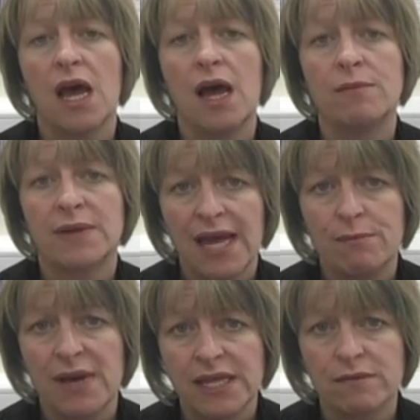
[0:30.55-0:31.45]
um,
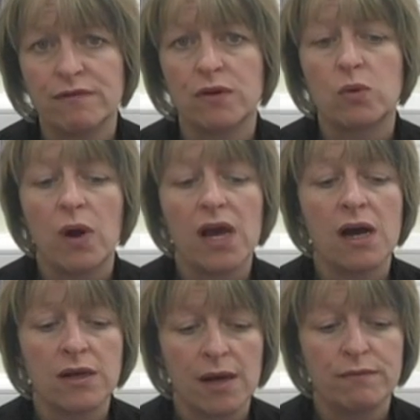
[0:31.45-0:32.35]
can make them feel quite
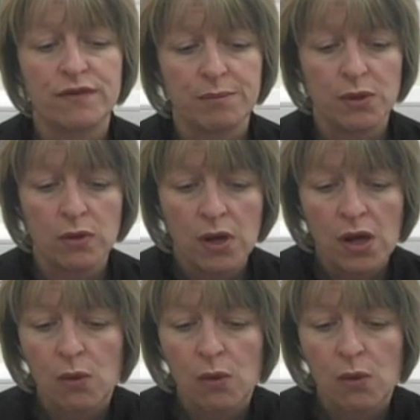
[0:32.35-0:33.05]
uncomfortable.